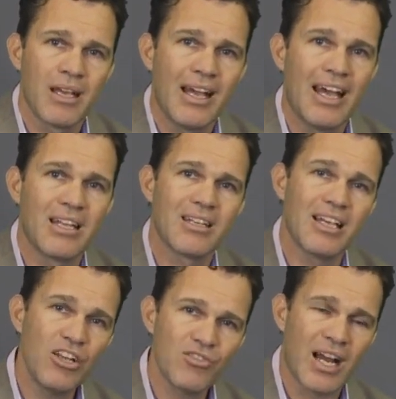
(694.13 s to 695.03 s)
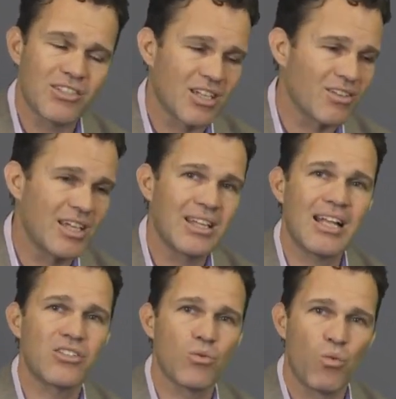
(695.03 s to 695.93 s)
And interestingly,
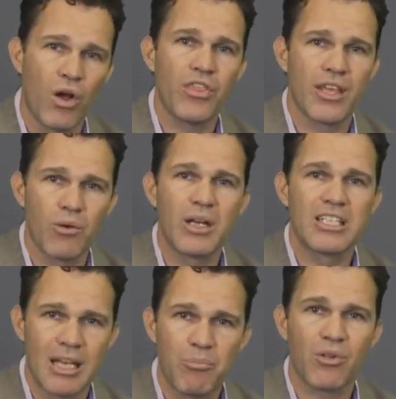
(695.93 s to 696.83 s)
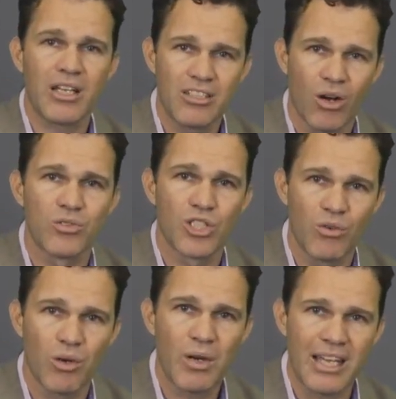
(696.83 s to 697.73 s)
that's the one thing we typically don't do
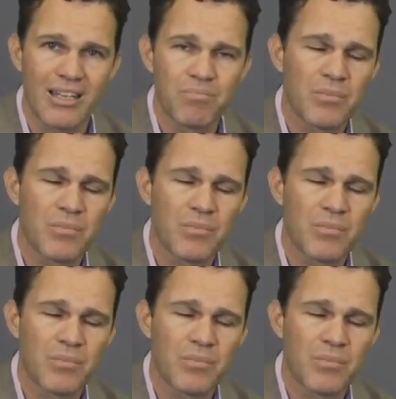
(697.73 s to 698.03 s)
in a week.